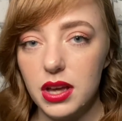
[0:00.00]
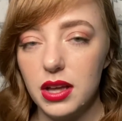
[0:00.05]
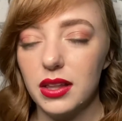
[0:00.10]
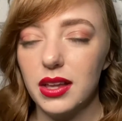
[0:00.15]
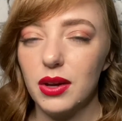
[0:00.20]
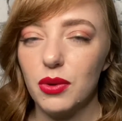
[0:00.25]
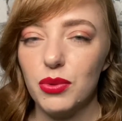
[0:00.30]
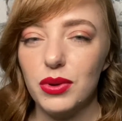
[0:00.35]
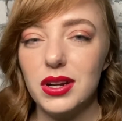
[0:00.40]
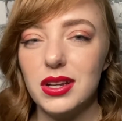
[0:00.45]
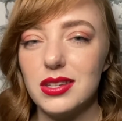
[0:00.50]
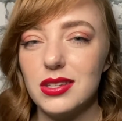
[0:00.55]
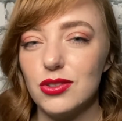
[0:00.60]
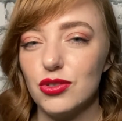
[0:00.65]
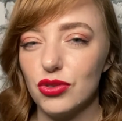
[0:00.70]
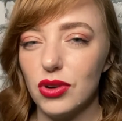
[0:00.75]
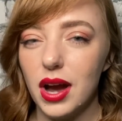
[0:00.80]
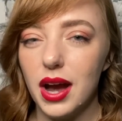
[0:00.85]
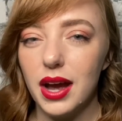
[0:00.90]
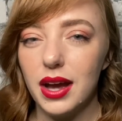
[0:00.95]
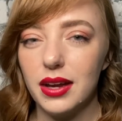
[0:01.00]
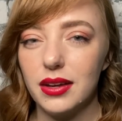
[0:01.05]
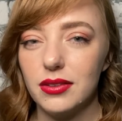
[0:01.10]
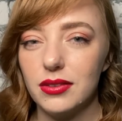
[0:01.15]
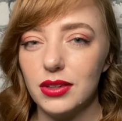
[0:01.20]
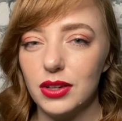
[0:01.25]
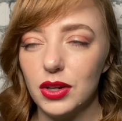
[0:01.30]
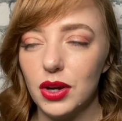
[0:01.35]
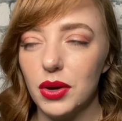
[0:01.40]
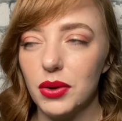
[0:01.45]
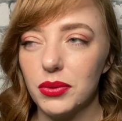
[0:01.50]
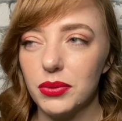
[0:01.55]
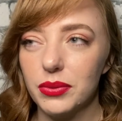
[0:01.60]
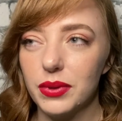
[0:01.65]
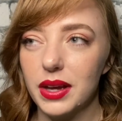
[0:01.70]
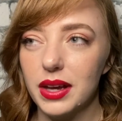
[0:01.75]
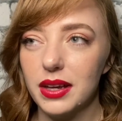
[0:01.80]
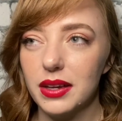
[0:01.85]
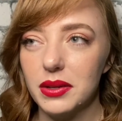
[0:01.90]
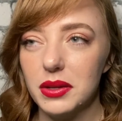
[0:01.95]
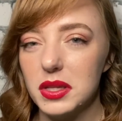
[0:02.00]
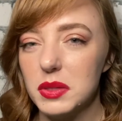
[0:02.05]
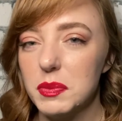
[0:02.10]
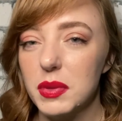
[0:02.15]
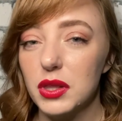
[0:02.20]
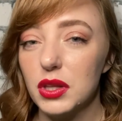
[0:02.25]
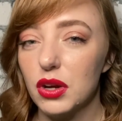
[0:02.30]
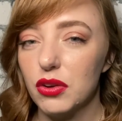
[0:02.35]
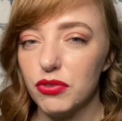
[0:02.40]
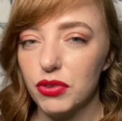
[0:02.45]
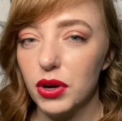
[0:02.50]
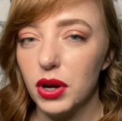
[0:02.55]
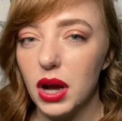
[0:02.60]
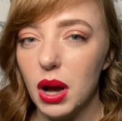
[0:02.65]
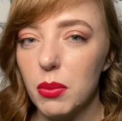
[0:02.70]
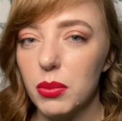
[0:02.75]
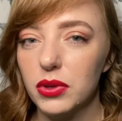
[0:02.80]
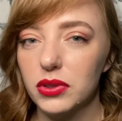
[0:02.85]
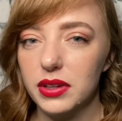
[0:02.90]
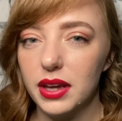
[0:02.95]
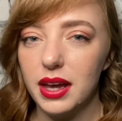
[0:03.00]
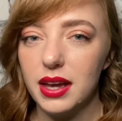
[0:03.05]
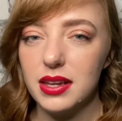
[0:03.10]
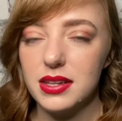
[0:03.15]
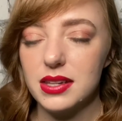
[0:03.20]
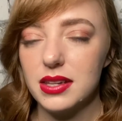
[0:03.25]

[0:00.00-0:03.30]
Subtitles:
Like when it's dry, like it's been there for a couple days,